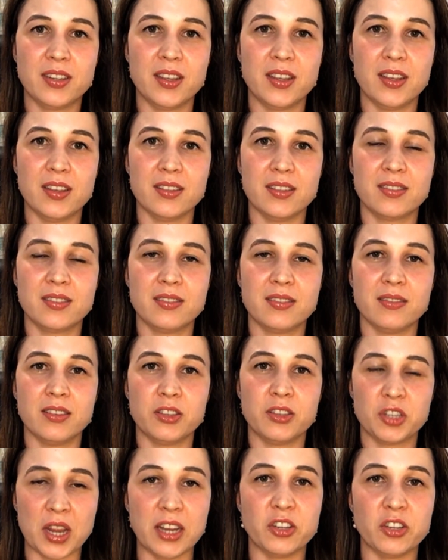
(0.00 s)
is
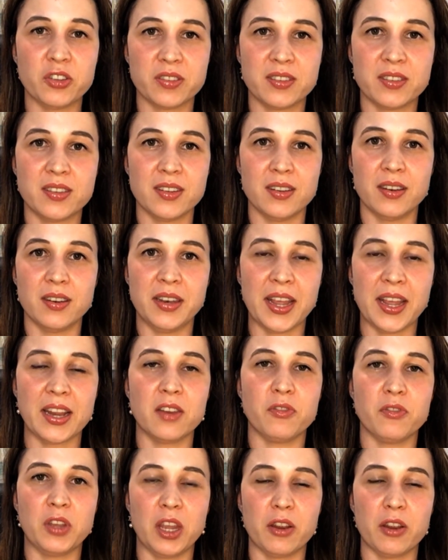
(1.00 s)
changes to
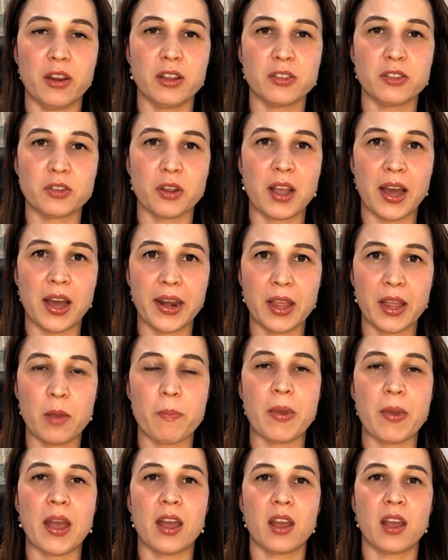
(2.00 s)
negative gearing, so cutting
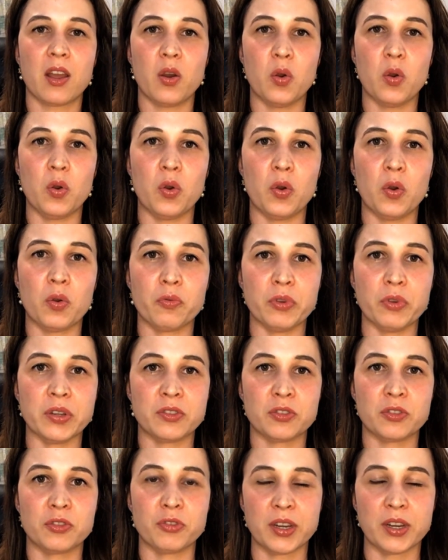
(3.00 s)
it back or
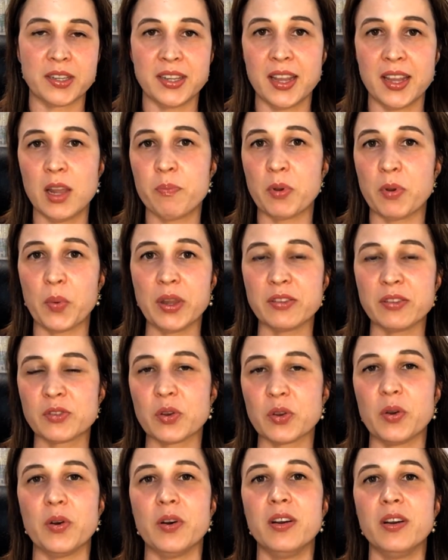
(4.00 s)
restricting it. But we
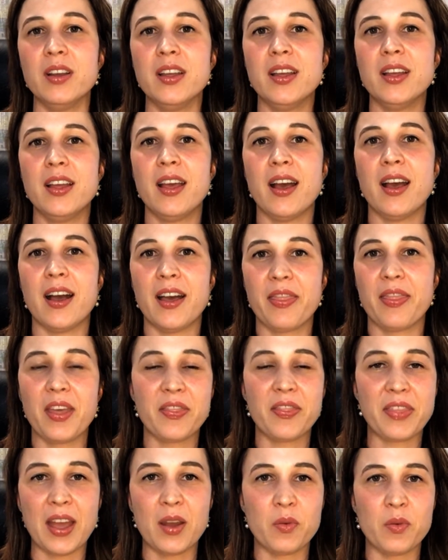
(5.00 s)
saw
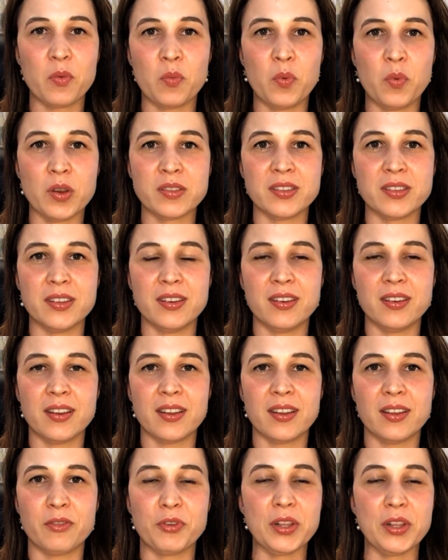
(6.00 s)
that wasn't
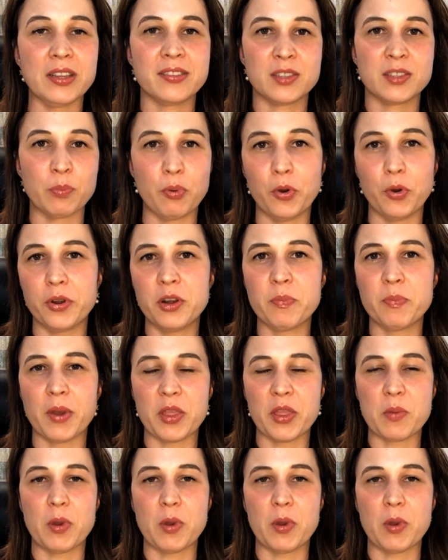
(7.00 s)
really supported by the